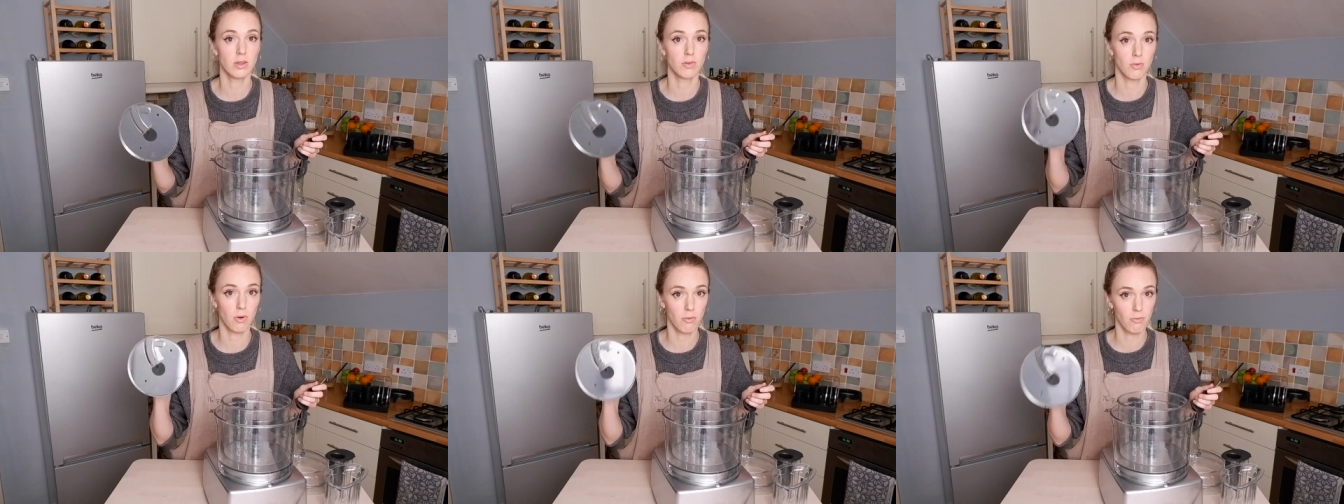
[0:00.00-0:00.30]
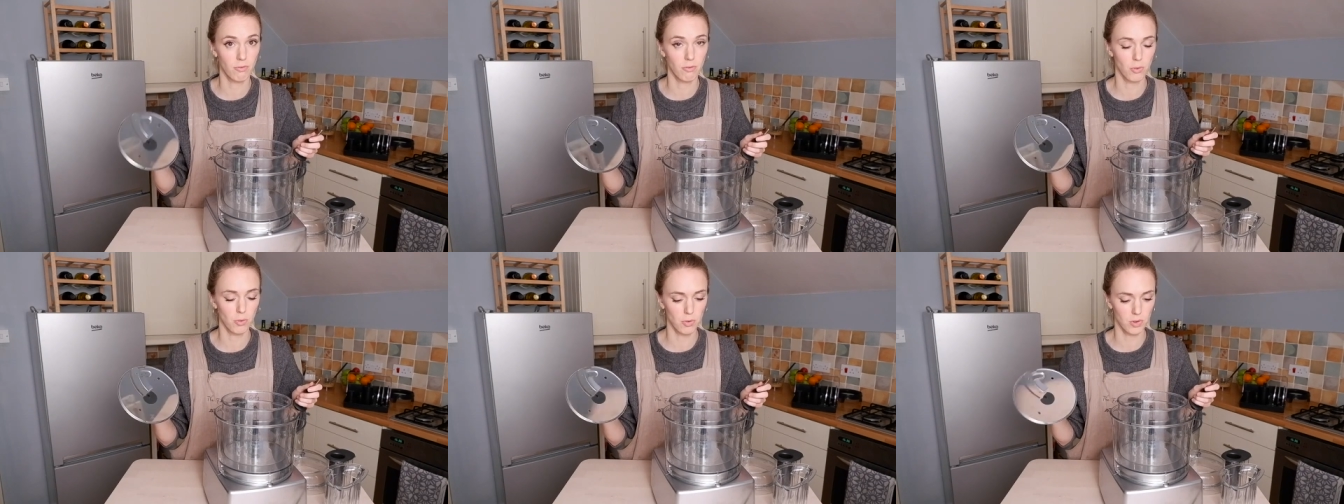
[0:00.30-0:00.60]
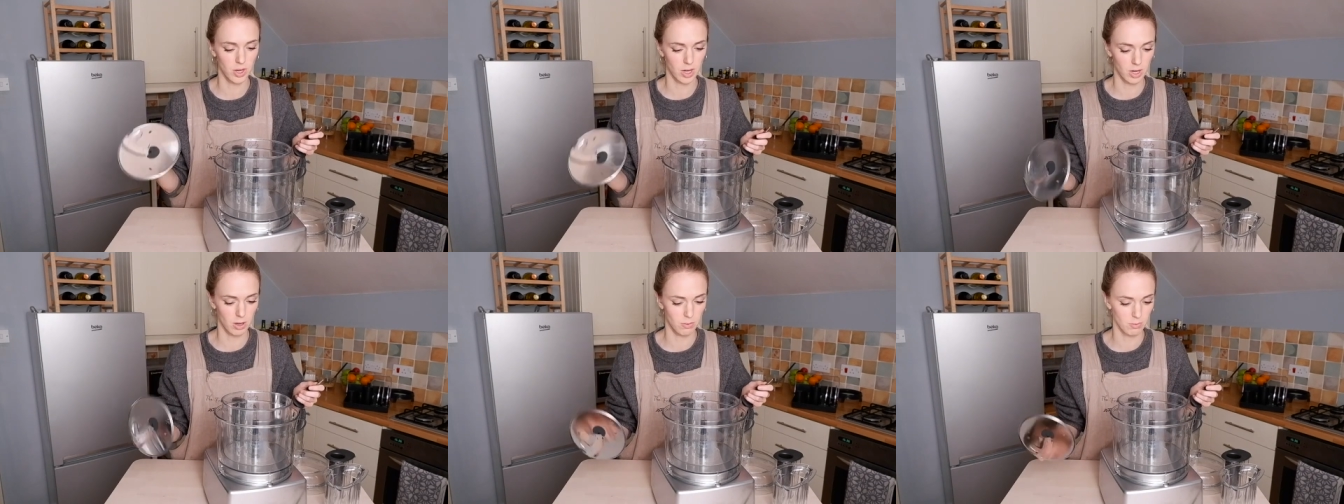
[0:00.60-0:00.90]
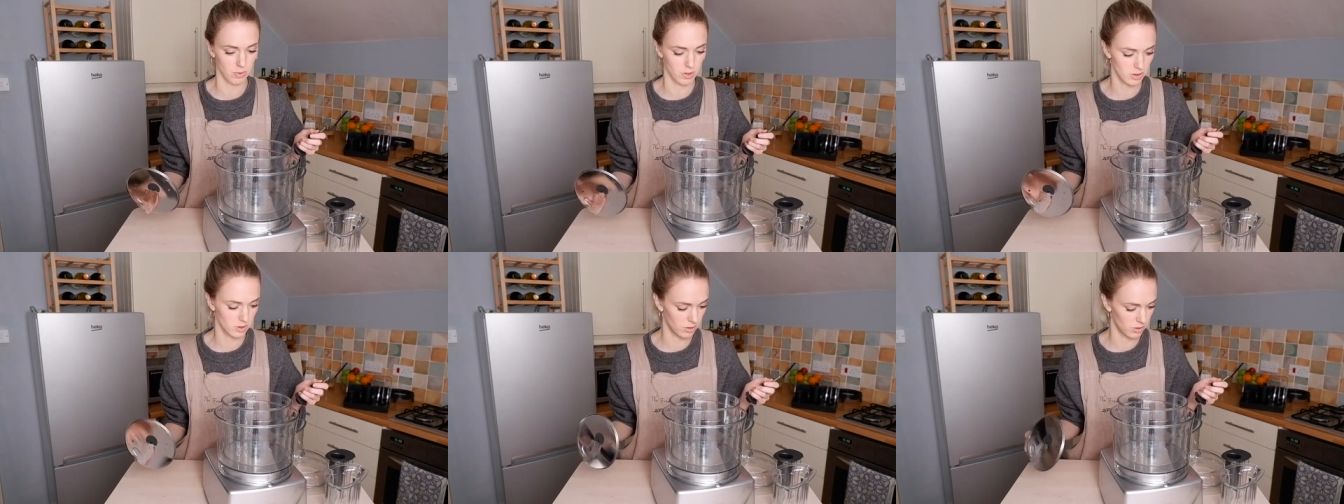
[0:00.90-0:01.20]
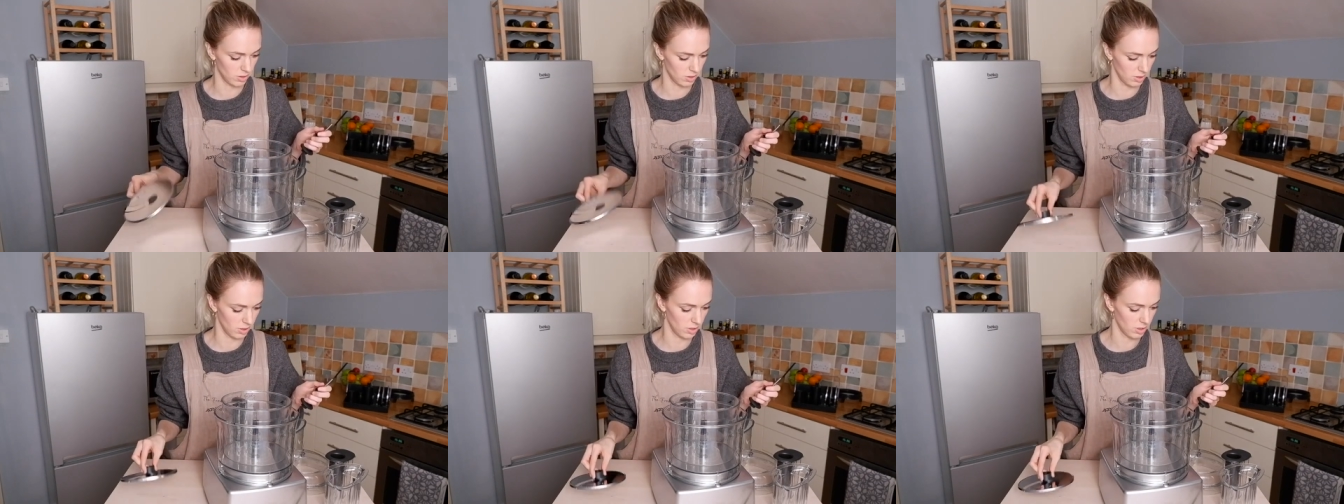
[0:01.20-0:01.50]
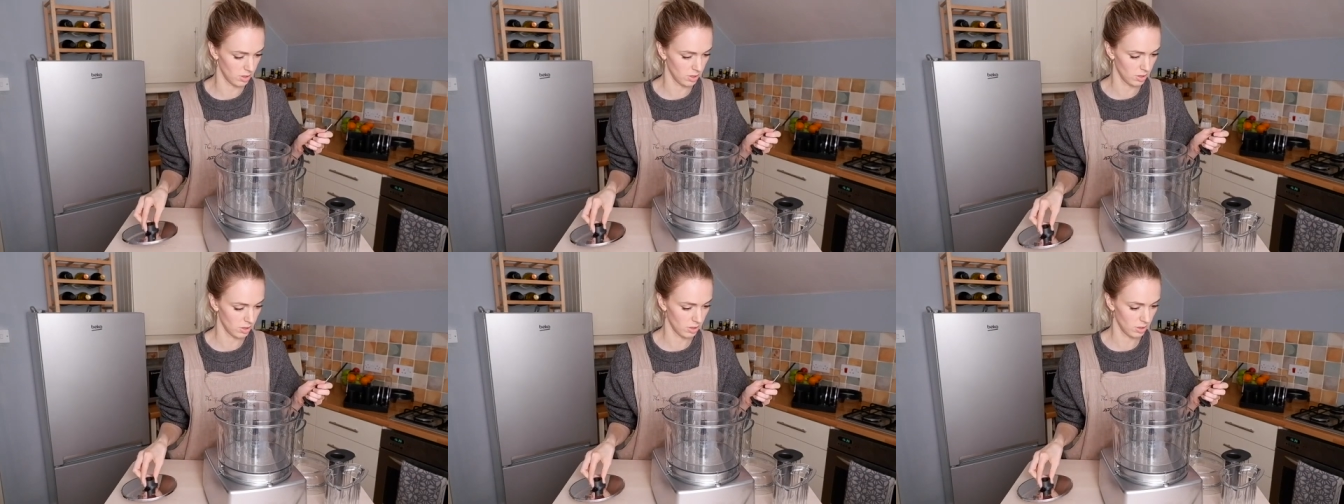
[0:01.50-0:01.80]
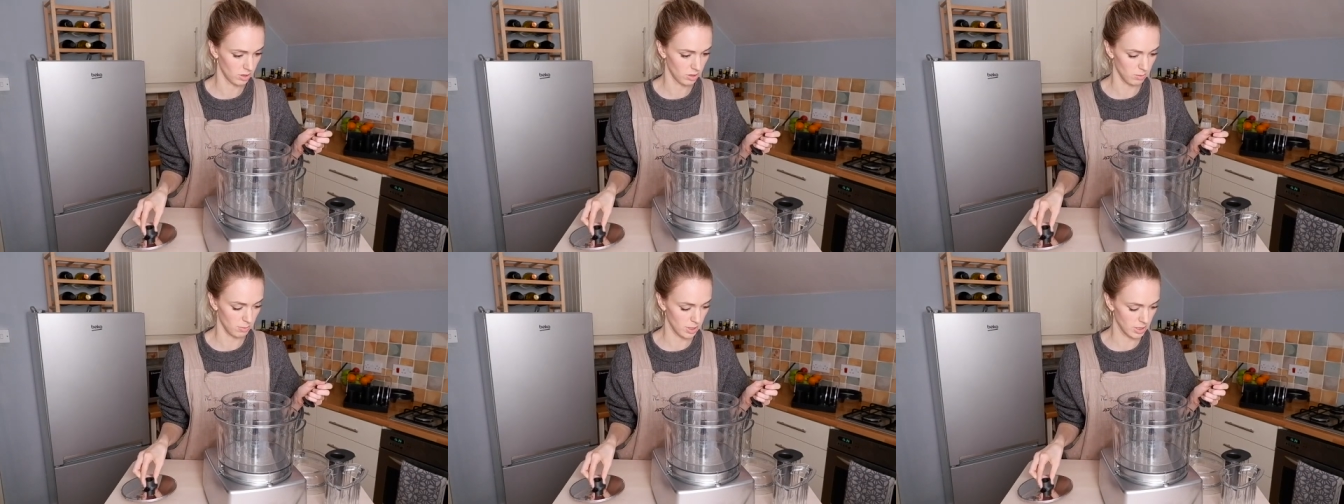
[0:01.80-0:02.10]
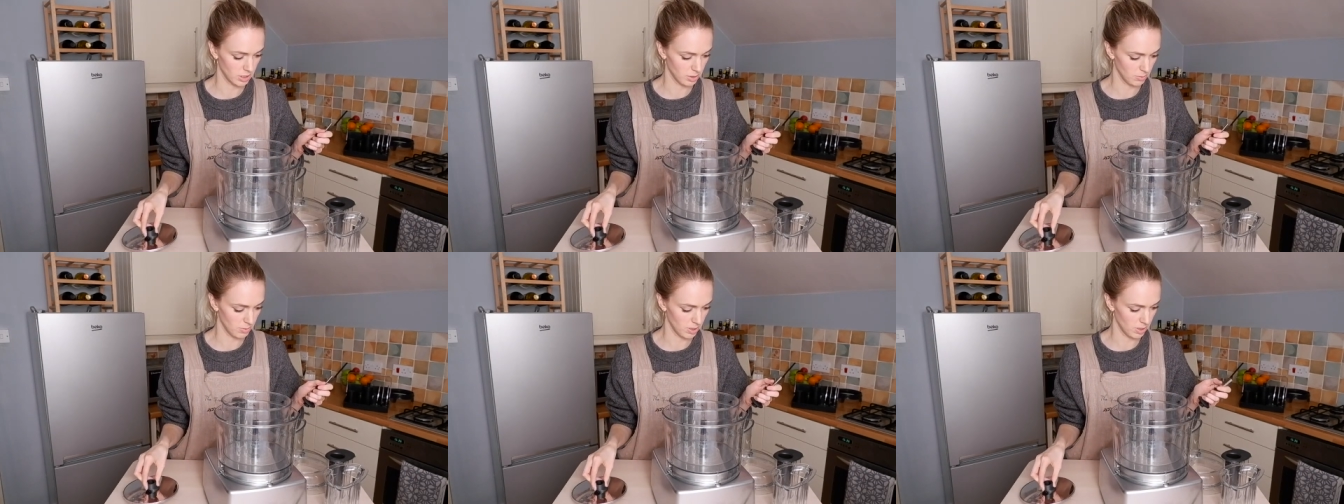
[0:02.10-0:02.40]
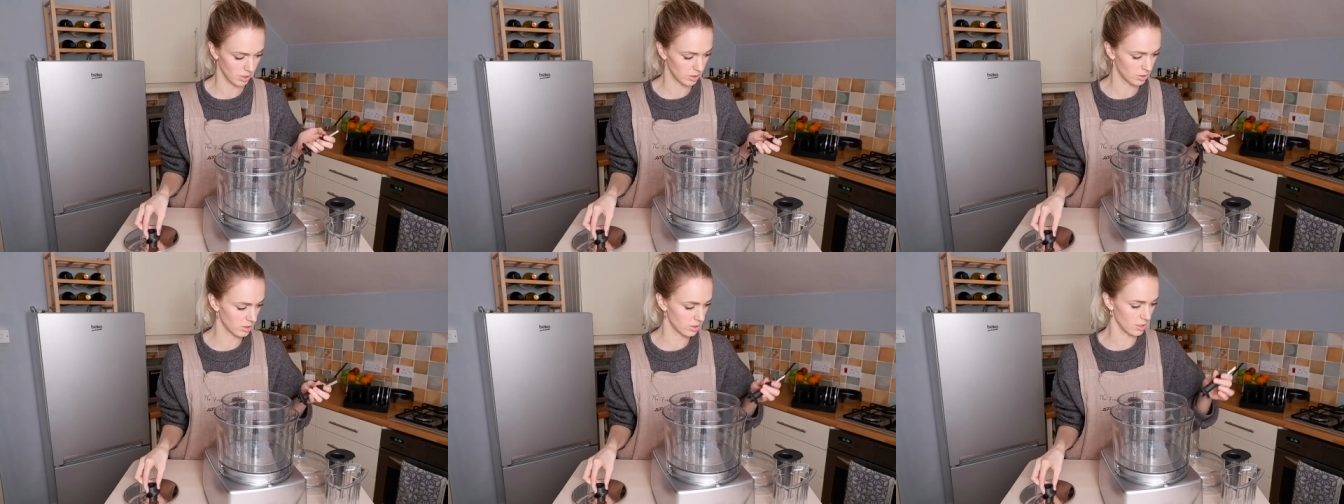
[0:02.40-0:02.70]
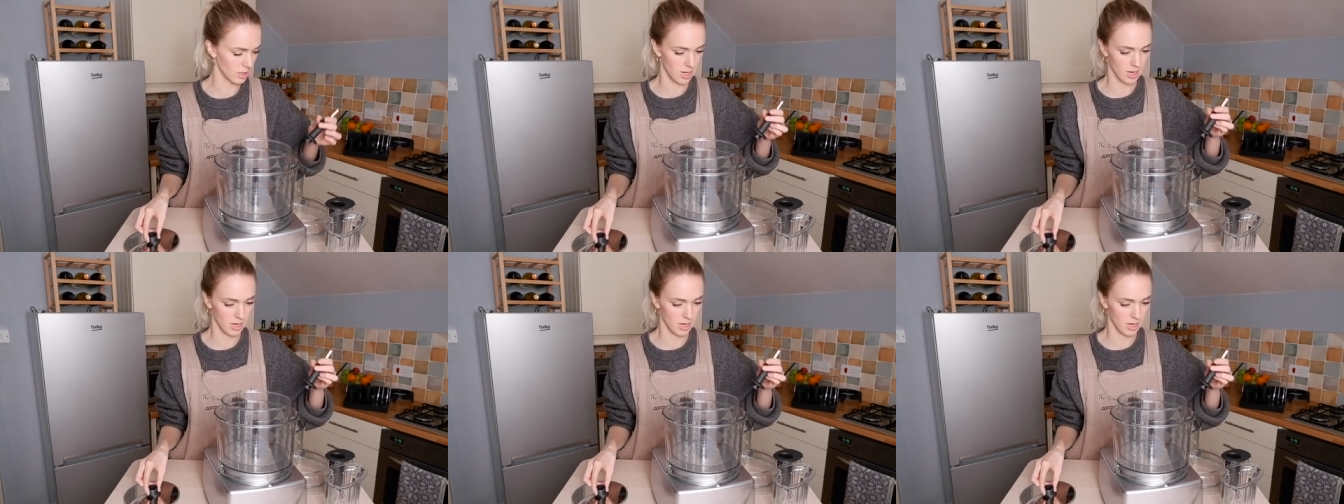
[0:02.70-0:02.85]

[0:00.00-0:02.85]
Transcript: There were four that come with the Magimix,